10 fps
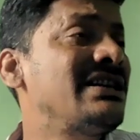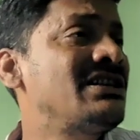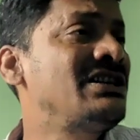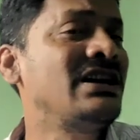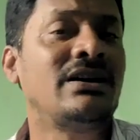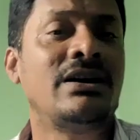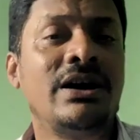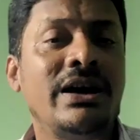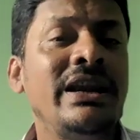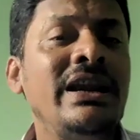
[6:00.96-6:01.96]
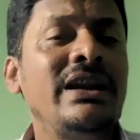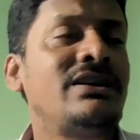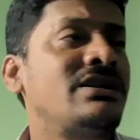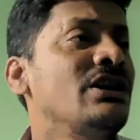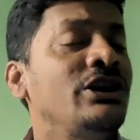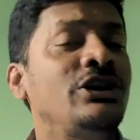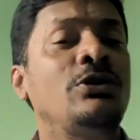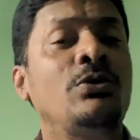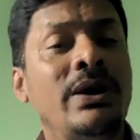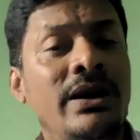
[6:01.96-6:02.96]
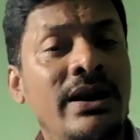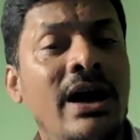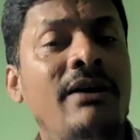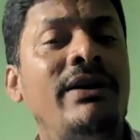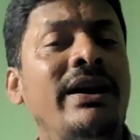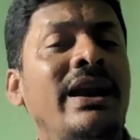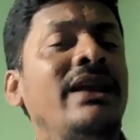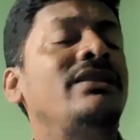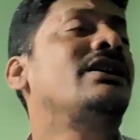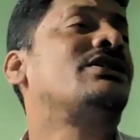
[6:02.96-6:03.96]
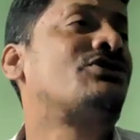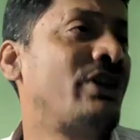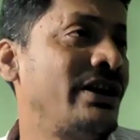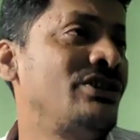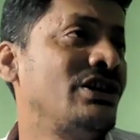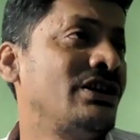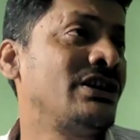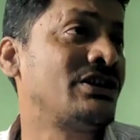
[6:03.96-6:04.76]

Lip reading: here, eat, you will love again the stranger